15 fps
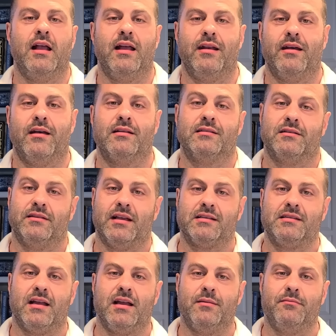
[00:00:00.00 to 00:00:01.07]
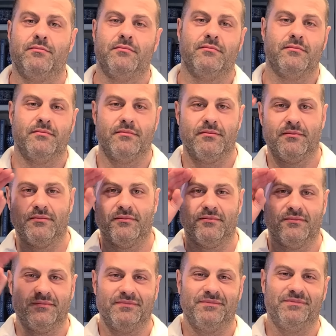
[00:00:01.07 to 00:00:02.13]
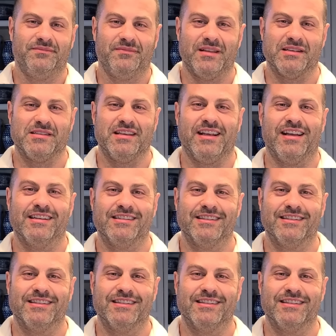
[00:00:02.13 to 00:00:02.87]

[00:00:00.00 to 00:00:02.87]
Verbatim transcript: And uh, until next time, see you